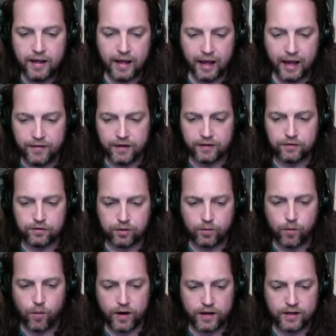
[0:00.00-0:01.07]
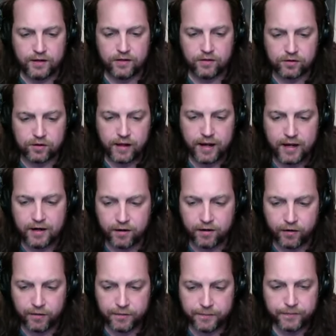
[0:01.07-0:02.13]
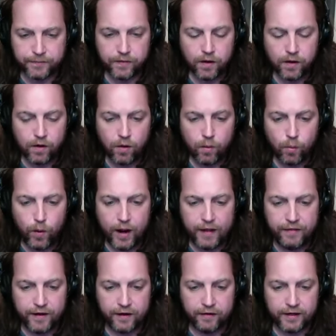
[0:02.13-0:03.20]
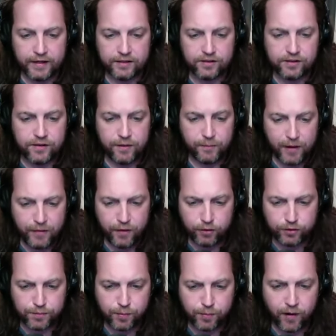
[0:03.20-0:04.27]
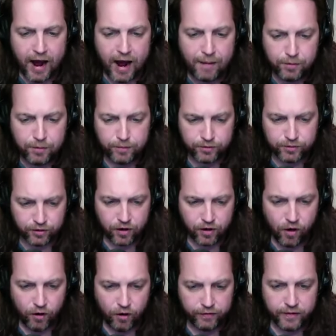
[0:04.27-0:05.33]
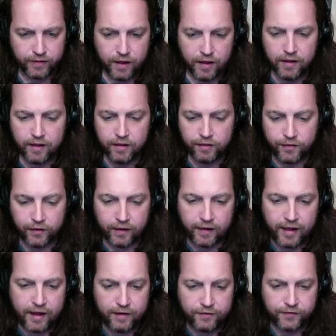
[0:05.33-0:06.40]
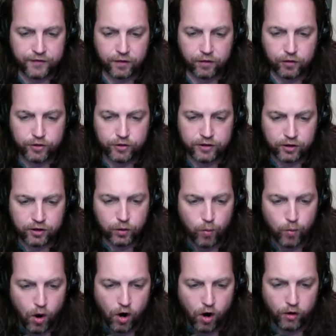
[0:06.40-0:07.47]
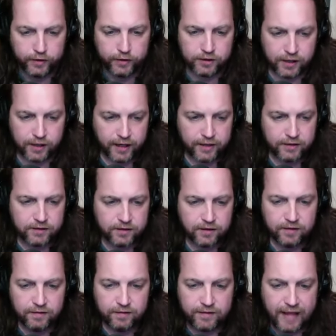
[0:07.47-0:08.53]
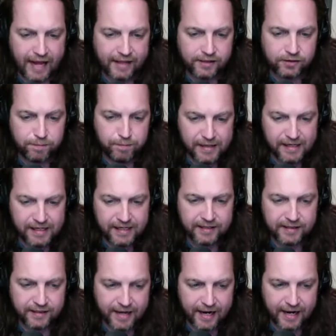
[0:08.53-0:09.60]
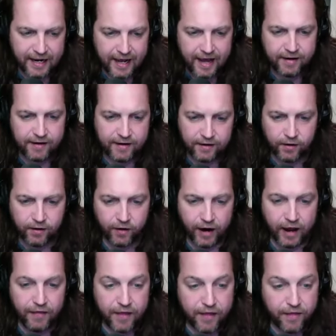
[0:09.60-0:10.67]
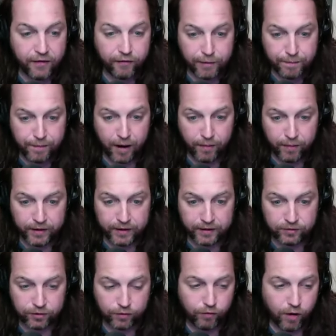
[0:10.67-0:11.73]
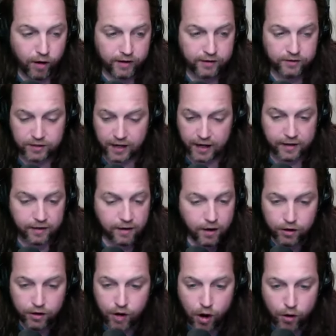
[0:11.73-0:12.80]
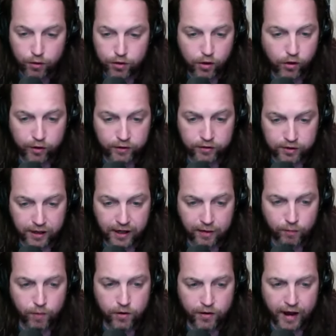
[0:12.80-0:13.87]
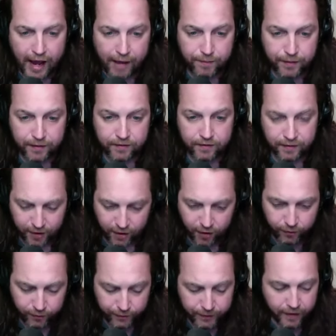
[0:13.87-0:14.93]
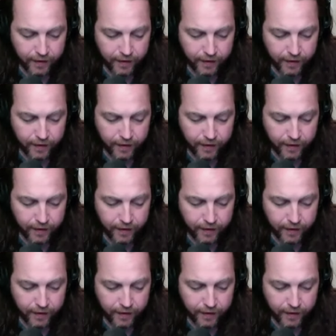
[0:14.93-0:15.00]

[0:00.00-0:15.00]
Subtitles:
And then 20 years later, when those problems are gone, the left looks at the wall and says, That's mean. Get it out of here. And then the Republicans are running saying, no, you don't understand what'll happen, you know?